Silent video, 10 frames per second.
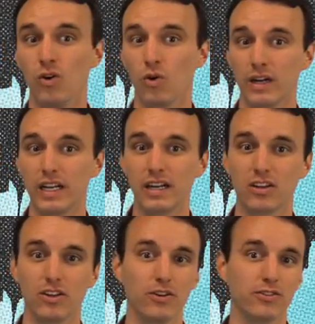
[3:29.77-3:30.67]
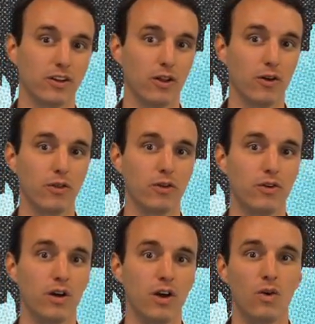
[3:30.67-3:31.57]
or needing clothes and clothe
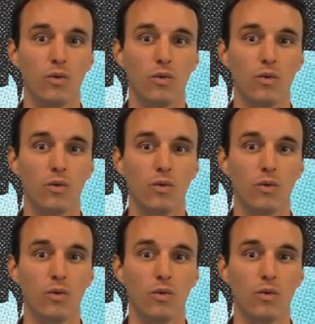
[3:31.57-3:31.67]
you?